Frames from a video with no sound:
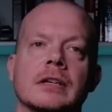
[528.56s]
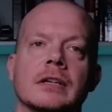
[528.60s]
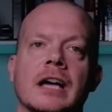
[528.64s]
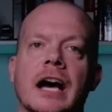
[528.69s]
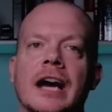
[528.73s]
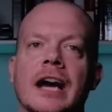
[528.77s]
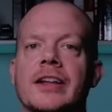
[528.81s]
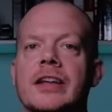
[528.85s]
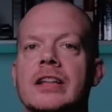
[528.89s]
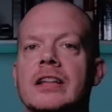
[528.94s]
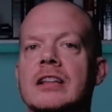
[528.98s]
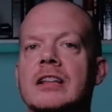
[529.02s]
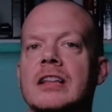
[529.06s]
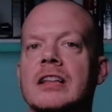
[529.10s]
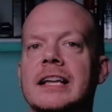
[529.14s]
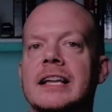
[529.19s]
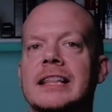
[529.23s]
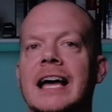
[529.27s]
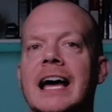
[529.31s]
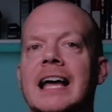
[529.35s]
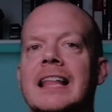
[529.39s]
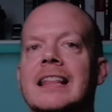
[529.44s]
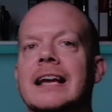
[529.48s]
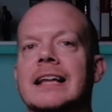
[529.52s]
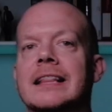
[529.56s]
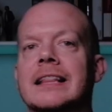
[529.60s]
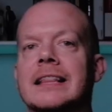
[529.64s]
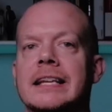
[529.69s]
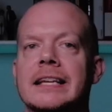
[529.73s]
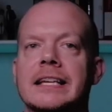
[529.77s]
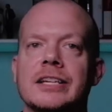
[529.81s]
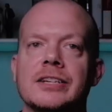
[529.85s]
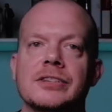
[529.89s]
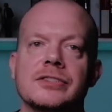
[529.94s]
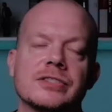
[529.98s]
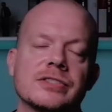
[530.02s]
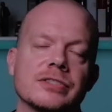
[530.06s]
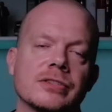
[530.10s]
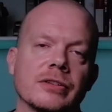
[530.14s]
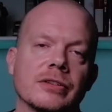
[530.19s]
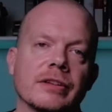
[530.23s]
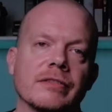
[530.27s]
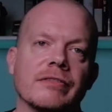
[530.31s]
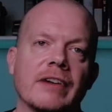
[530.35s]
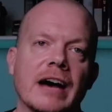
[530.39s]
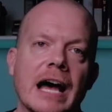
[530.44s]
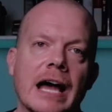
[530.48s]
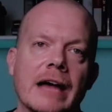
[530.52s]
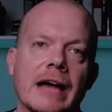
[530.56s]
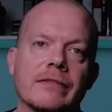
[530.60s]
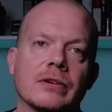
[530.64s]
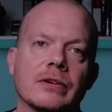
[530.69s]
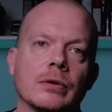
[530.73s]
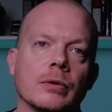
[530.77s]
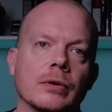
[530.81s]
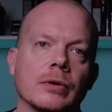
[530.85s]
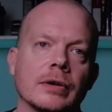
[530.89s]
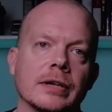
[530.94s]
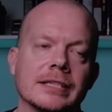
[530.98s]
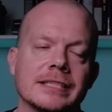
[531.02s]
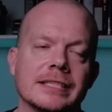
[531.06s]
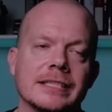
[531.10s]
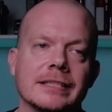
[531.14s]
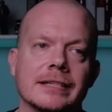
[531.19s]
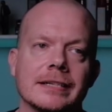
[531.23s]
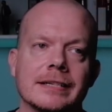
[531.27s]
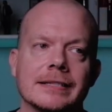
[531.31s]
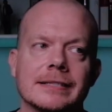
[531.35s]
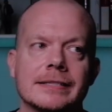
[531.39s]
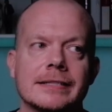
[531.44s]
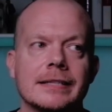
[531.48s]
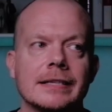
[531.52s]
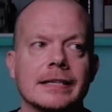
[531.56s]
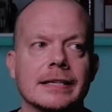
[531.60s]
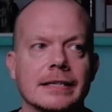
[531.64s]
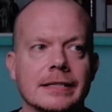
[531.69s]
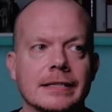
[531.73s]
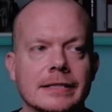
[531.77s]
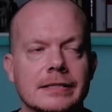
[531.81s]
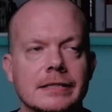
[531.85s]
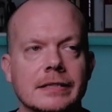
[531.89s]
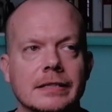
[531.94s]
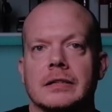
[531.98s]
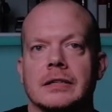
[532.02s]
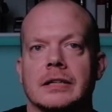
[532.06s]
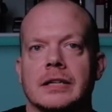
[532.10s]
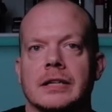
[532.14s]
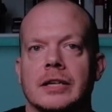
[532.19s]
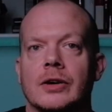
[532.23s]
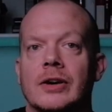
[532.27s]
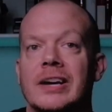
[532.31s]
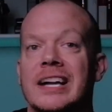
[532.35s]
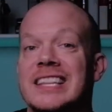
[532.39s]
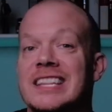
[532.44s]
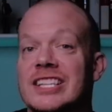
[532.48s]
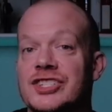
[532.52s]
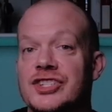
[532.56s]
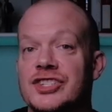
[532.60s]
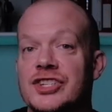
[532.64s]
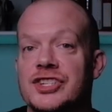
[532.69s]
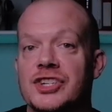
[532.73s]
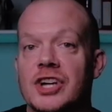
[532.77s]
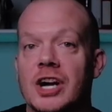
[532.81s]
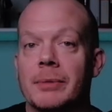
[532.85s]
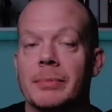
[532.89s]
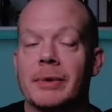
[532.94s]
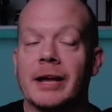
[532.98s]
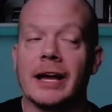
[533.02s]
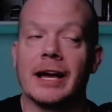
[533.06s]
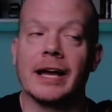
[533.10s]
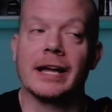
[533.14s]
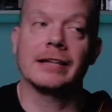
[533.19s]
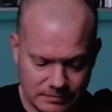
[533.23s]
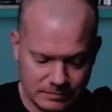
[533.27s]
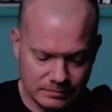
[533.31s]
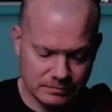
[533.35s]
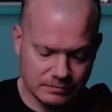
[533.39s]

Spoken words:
Another lick that I like that he uses on the 5 chord is he does this. He'll hit the G sharp 9,